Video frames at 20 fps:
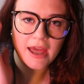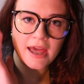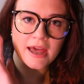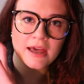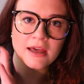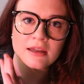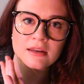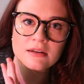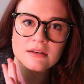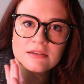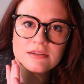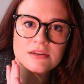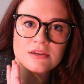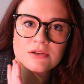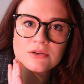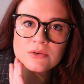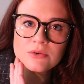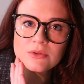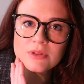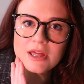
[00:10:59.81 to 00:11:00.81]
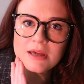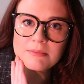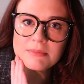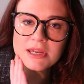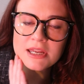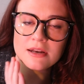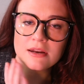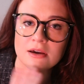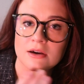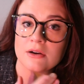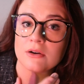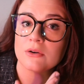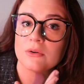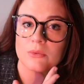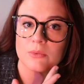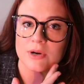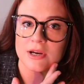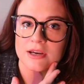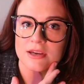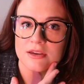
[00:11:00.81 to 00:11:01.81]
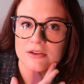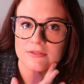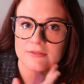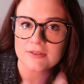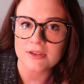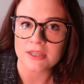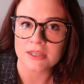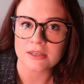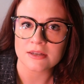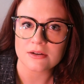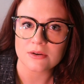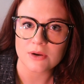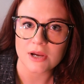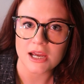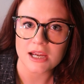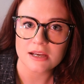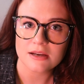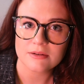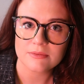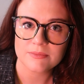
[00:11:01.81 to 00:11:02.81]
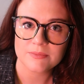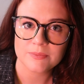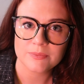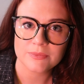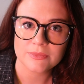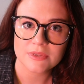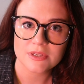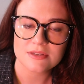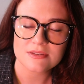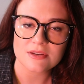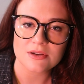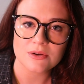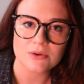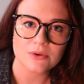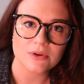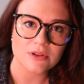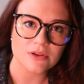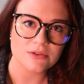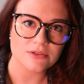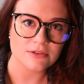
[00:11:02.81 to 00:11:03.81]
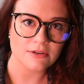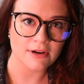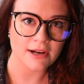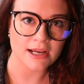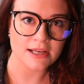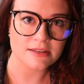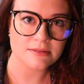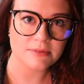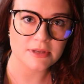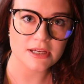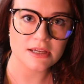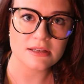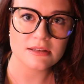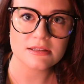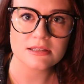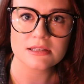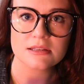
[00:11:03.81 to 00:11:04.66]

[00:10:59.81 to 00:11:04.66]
And you let me know where you feel it, okay? So close your eyes, please.